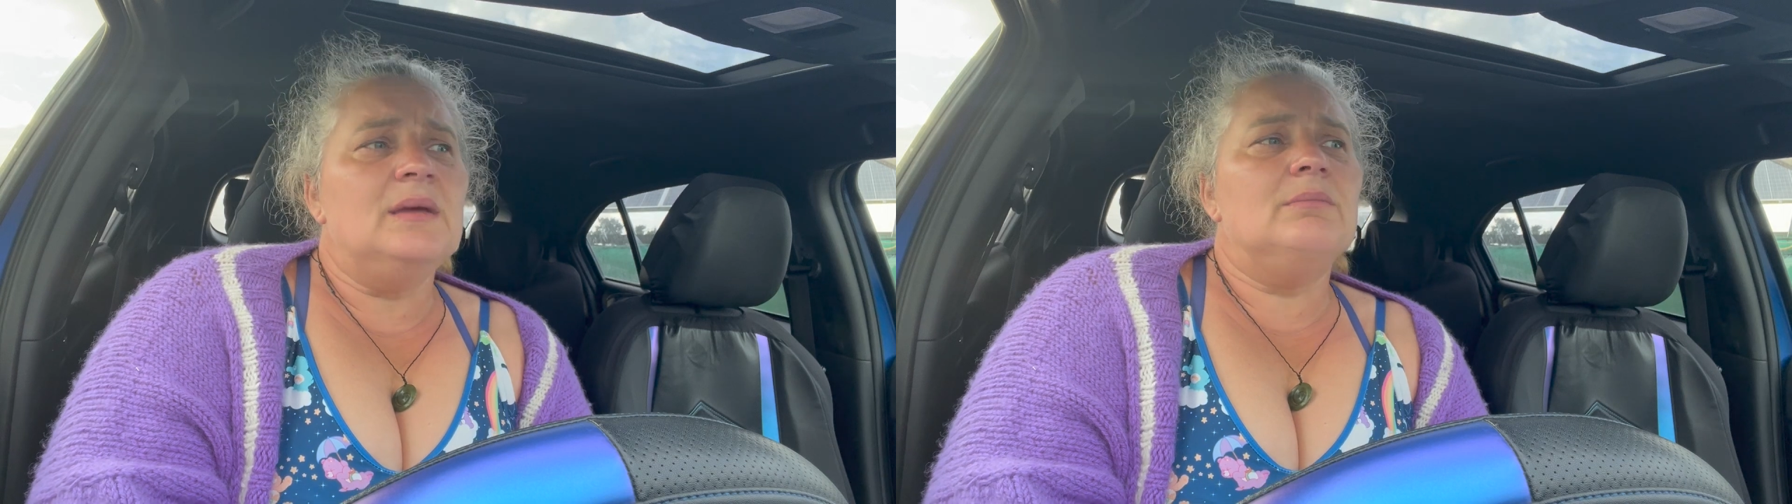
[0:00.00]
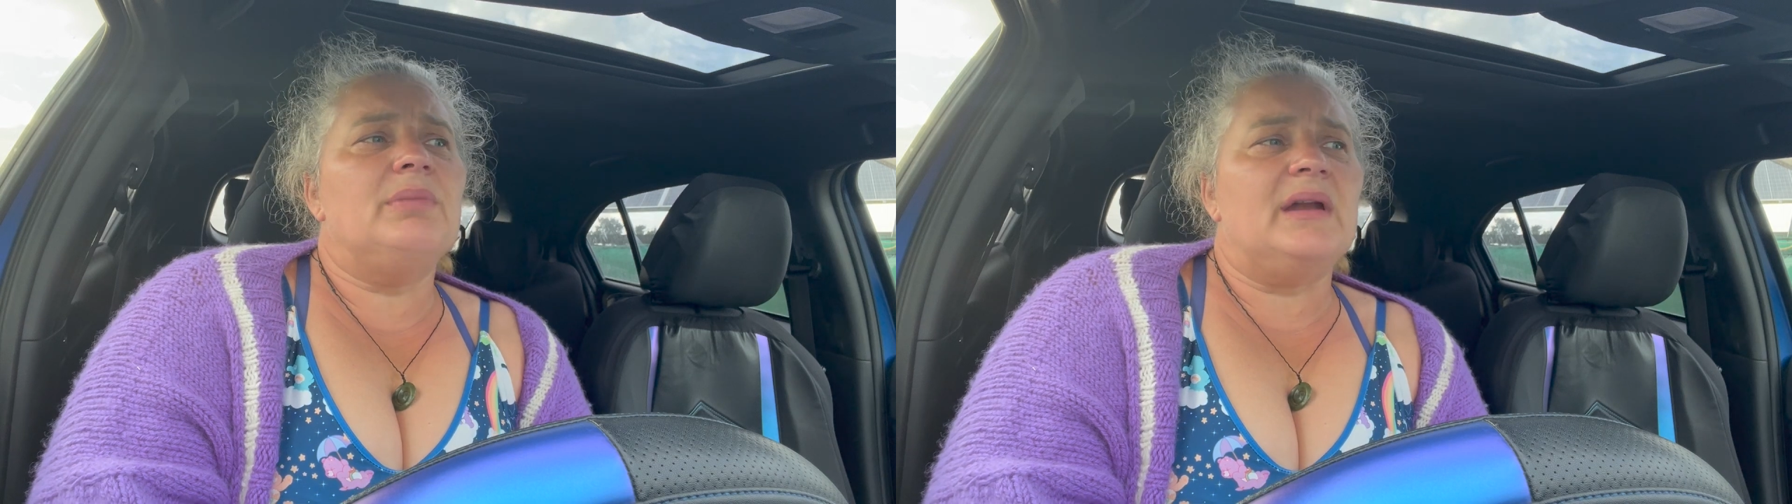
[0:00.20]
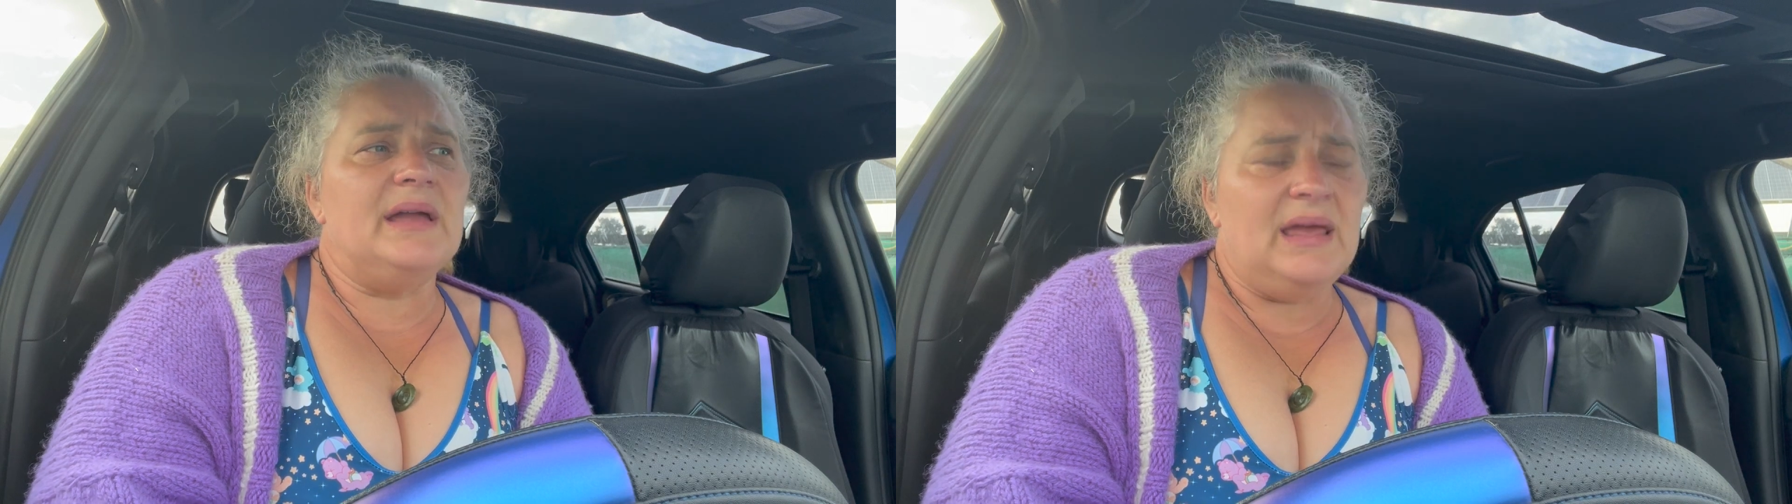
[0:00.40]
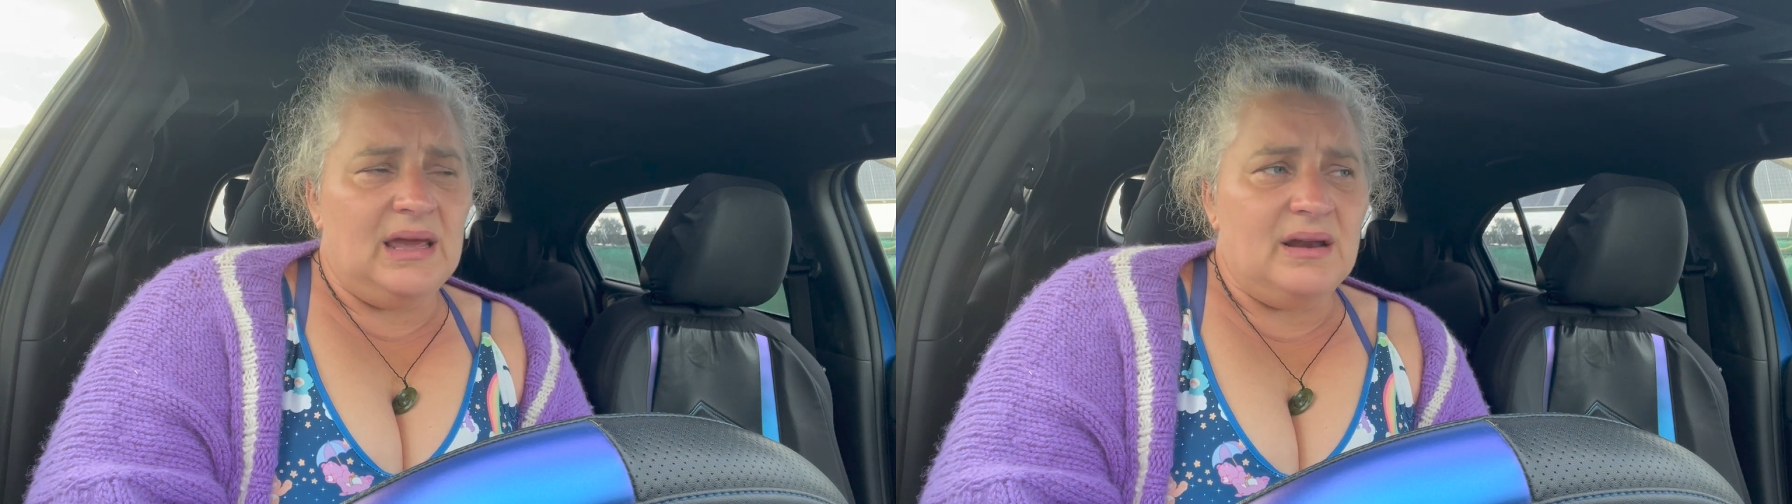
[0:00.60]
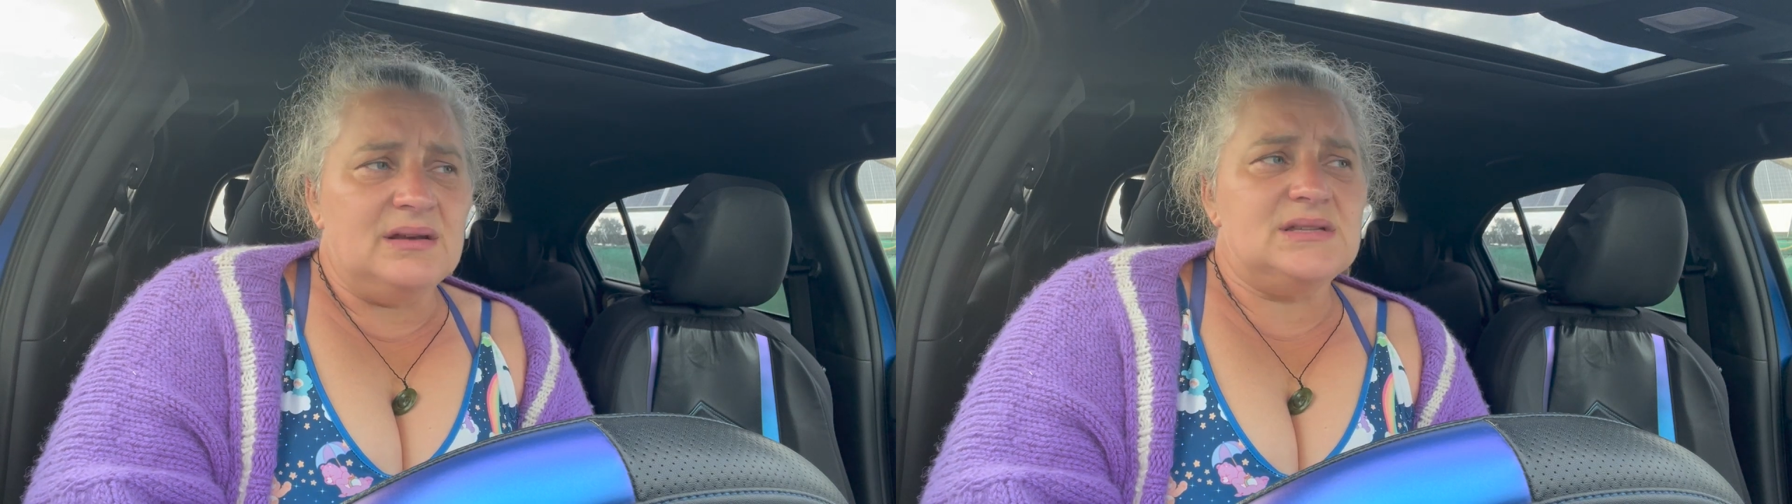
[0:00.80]
But I
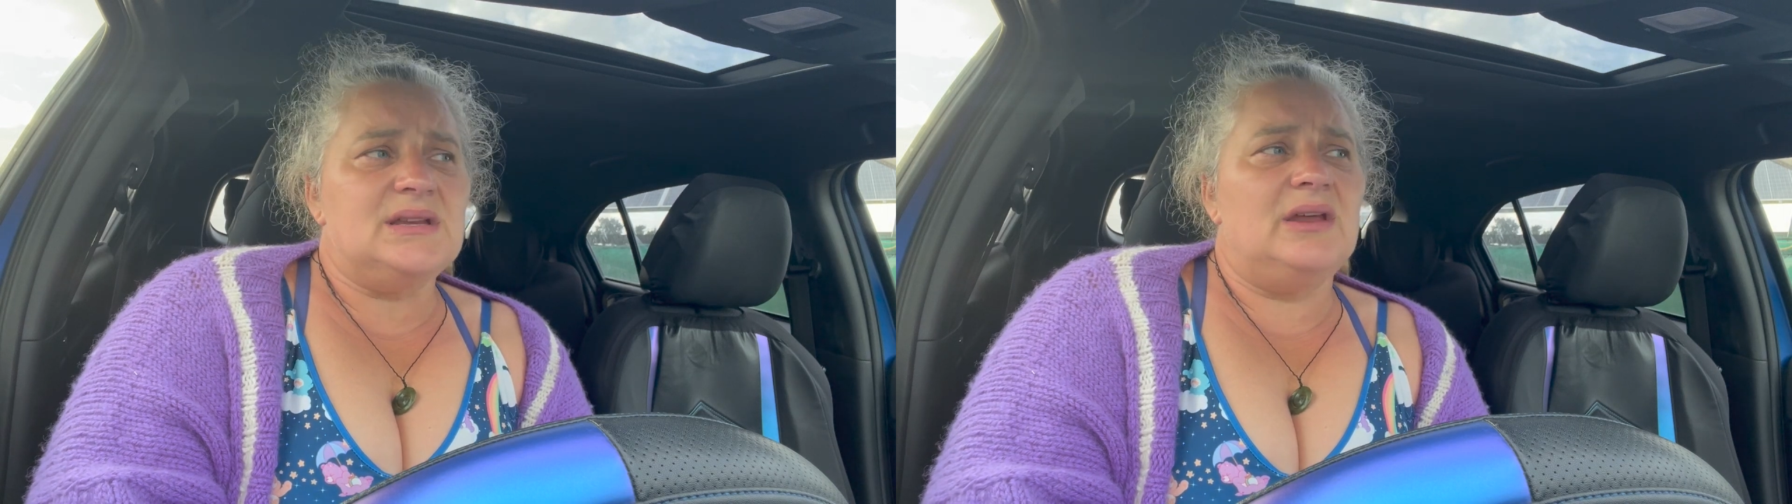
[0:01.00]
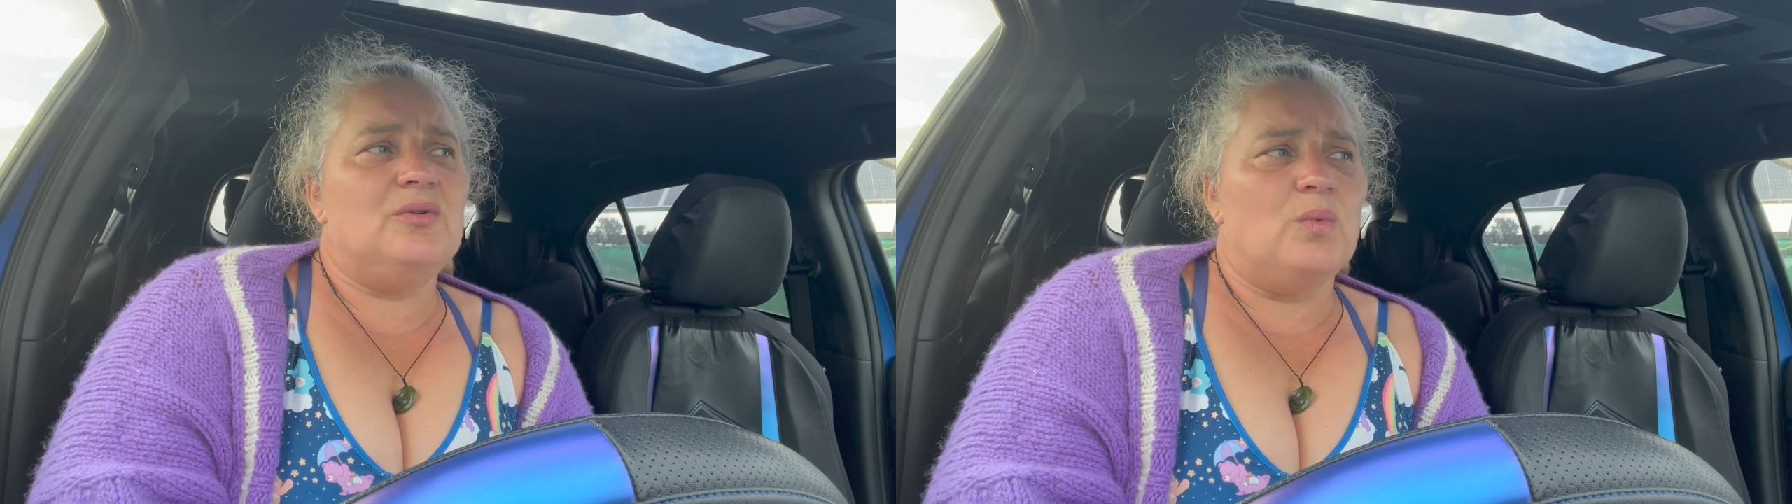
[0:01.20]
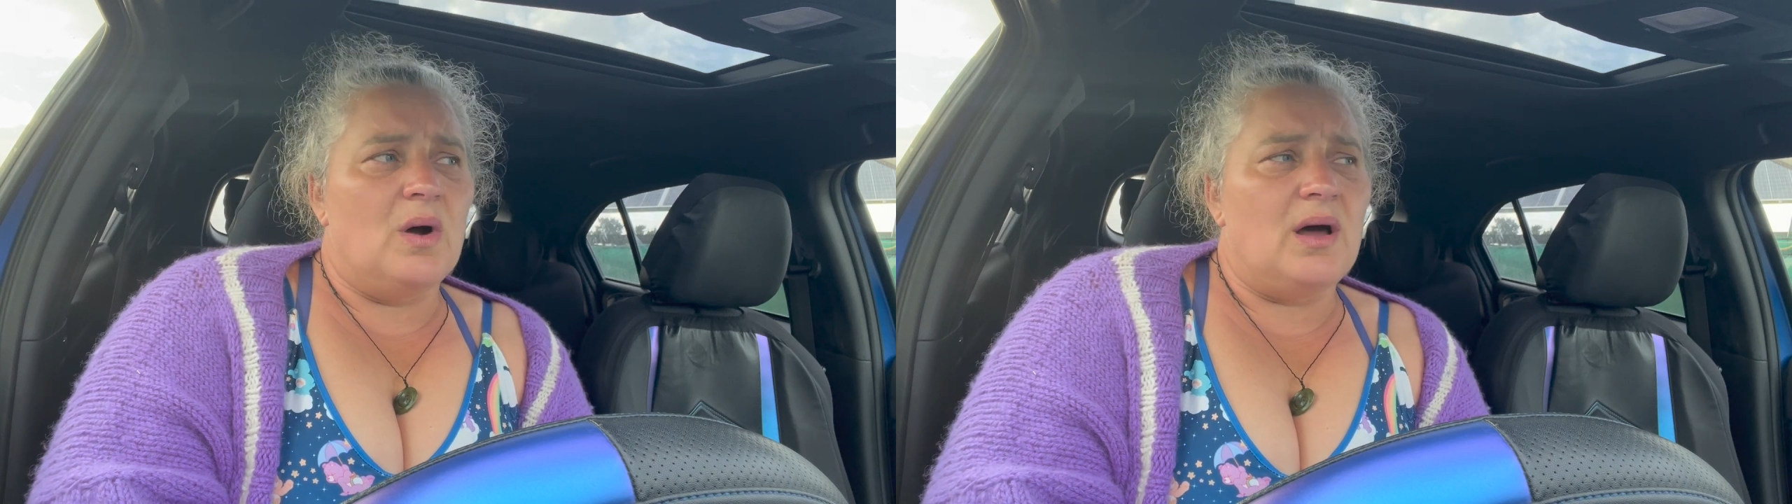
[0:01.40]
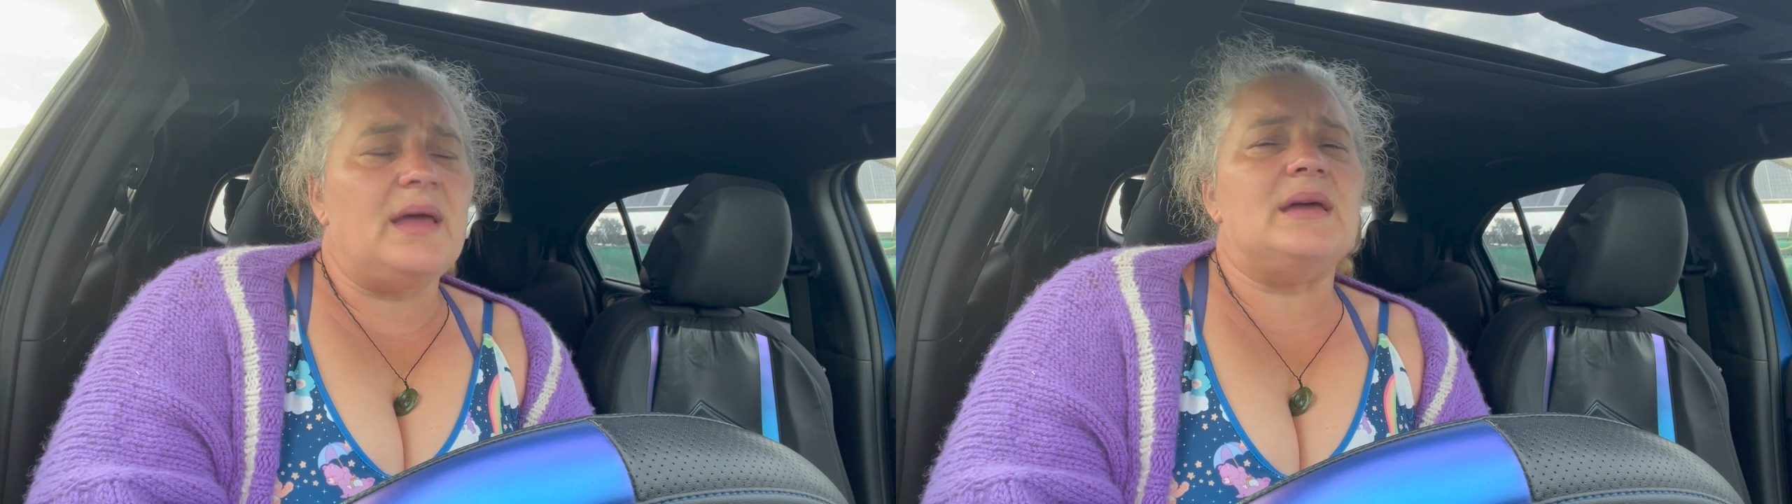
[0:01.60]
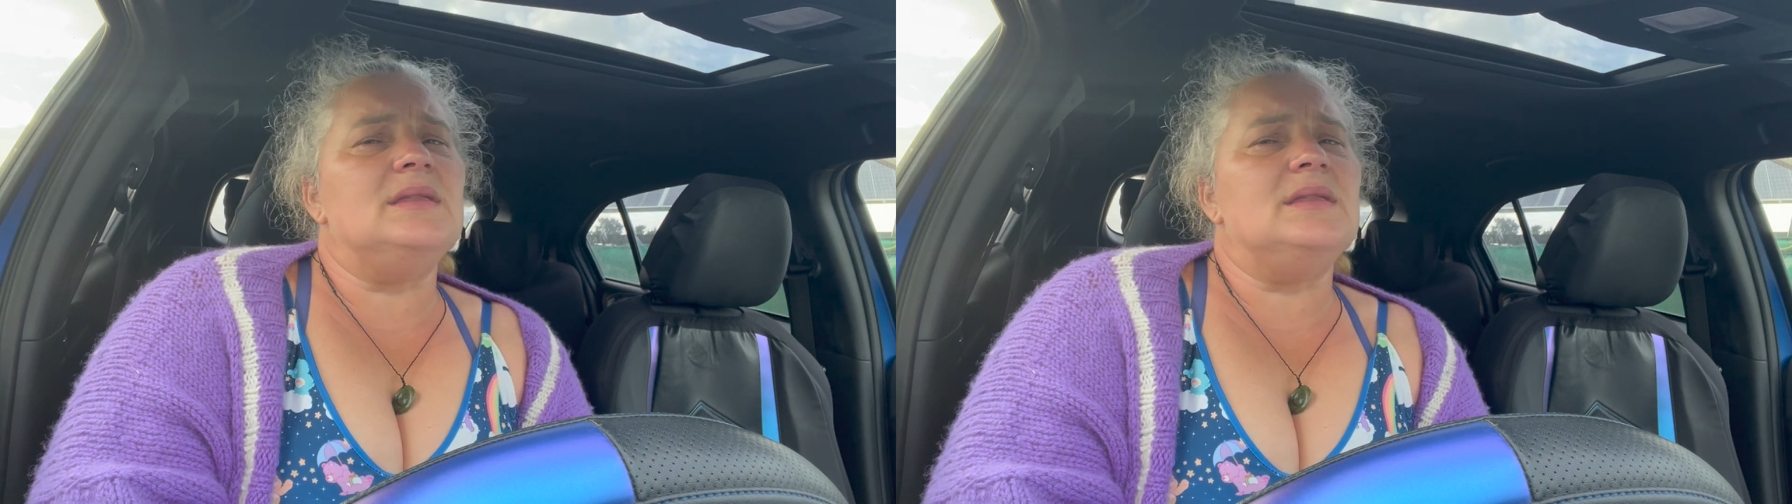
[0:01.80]
can understand why